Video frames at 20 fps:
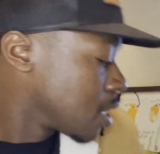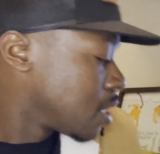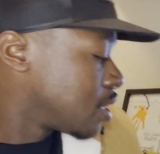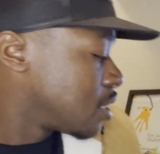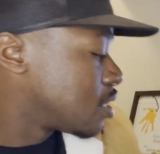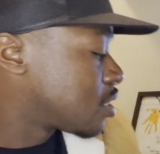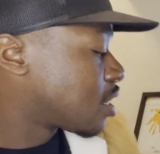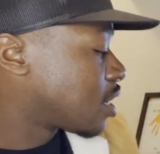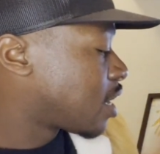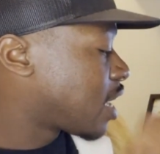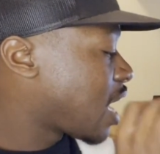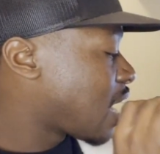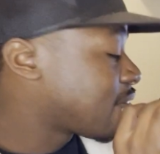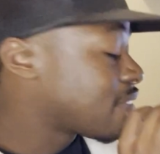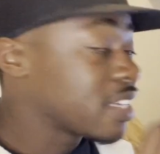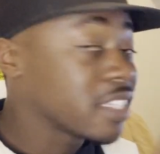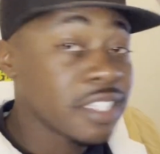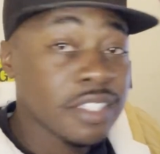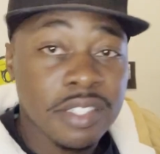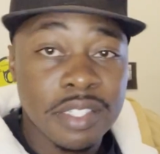that's going to have
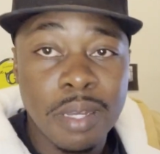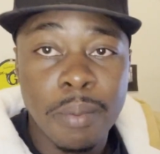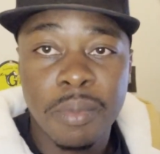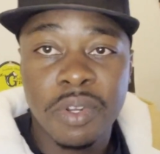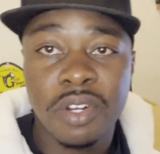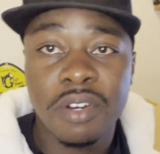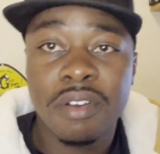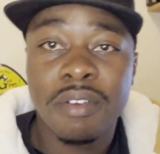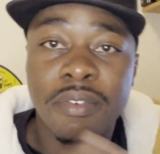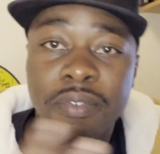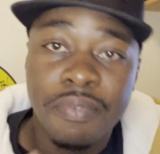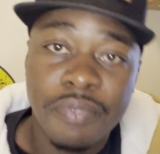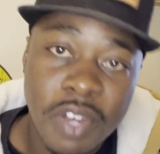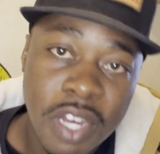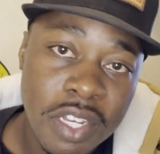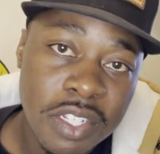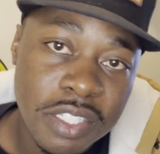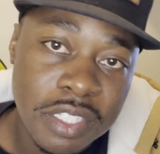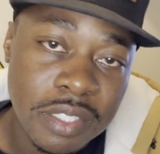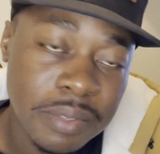a similar
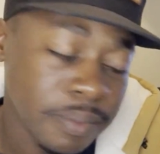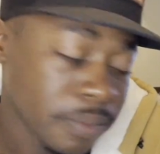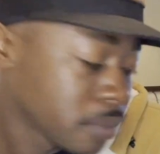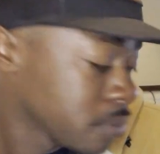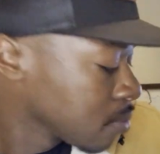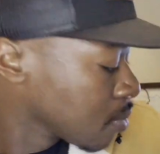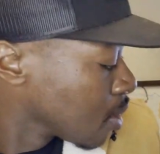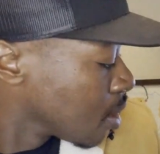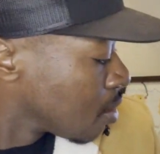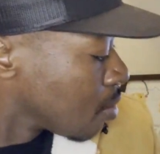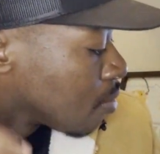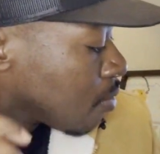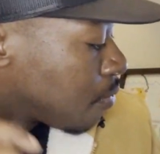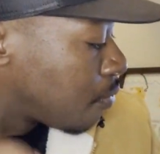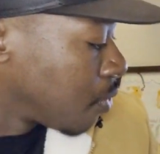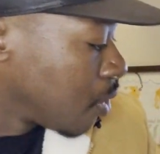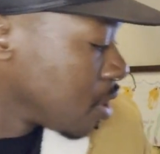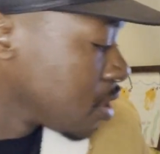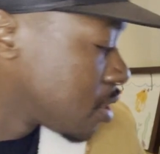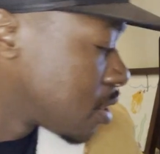function.
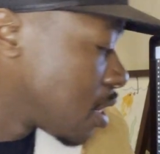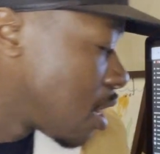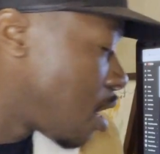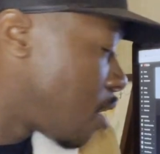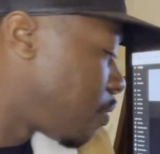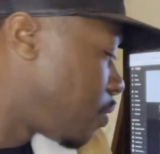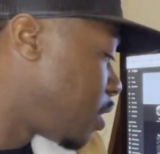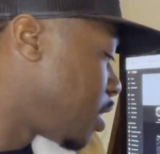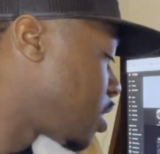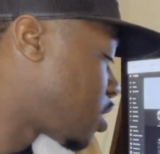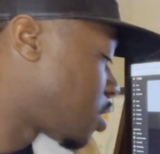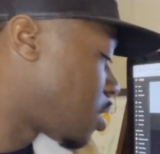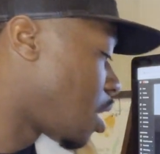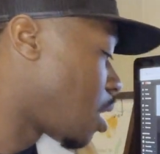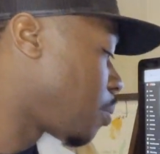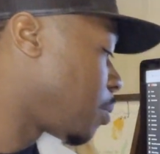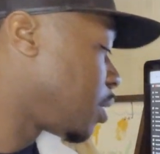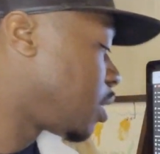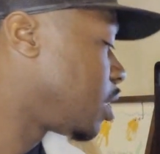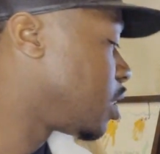First off, let's
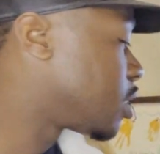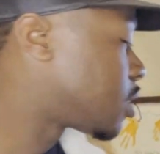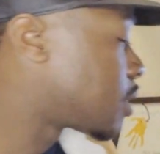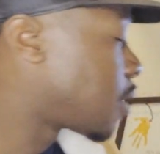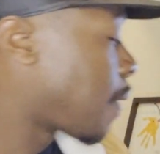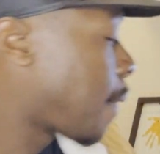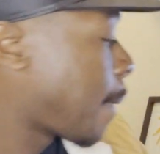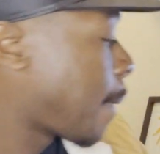start with this.